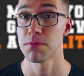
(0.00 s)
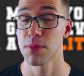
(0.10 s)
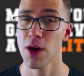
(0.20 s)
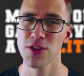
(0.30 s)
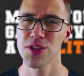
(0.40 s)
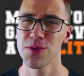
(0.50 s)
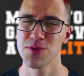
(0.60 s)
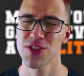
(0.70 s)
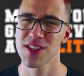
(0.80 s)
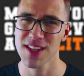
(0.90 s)
also
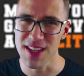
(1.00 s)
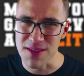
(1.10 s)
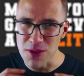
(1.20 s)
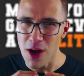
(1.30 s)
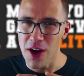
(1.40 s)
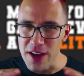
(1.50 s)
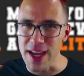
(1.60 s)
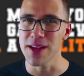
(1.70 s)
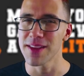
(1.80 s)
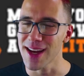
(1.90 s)
just
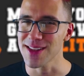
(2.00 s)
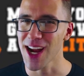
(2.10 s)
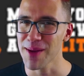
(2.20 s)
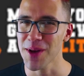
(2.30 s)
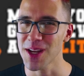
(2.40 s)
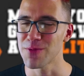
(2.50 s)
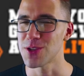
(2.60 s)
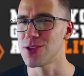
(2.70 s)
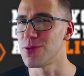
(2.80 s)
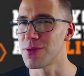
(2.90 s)
elongate that timeline of
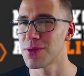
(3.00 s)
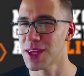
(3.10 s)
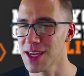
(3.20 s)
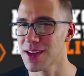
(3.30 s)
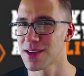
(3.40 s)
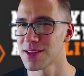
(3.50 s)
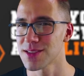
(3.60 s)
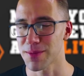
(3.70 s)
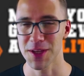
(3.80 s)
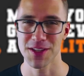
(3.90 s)
what you think
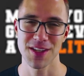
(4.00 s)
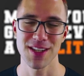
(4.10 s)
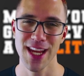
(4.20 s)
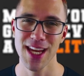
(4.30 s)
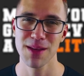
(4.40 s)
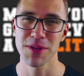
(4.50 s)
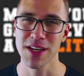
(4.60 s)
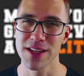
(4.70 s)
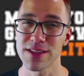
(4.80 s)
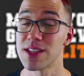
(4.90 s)
something is going to take,
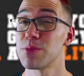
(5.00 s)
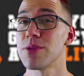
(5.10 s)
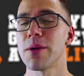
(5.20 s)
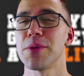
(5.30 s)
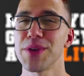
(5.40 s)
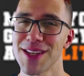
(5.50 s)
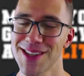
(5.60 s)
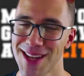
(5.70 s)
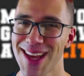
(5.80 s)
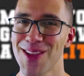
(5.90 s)
because it's probably going to
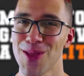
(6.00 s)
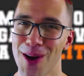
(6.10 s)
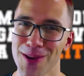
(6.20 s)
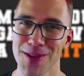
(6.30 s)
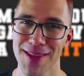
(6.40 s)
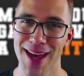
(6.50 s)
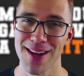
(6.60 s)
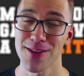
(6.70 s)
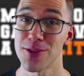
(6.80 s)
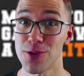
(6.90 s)
take longer than that,
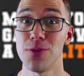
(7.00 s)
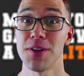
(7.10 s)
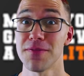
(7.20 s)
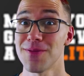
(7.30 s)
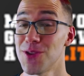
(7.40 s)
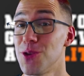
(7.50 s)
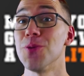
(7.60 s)
to the tune of two or